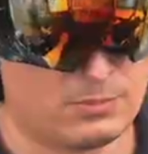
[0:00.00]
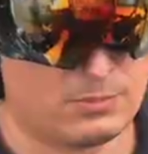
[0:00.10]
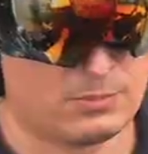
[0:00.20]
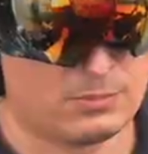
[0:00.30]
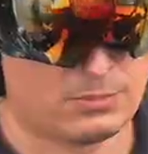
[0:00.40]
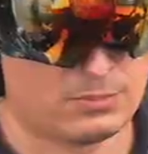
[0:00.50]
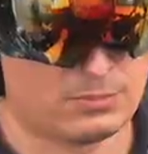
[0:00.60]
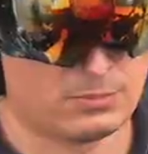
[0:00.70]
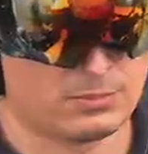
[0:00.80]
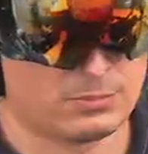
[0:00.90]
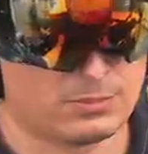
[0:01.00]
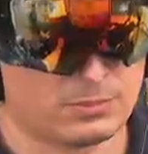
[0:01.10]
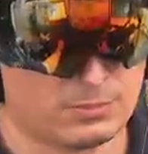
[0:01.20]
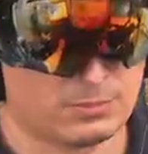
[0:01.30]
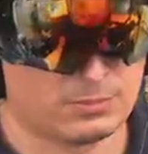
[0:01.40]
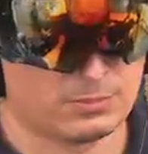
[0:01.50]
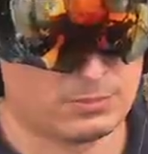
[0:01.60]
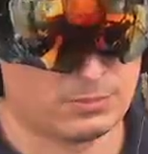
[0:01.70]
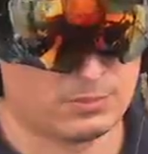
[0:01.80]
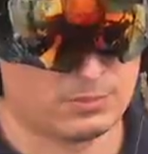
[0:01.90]

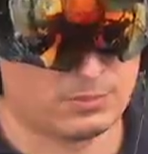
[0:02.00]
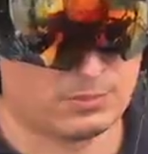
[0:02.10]
(no one is talking)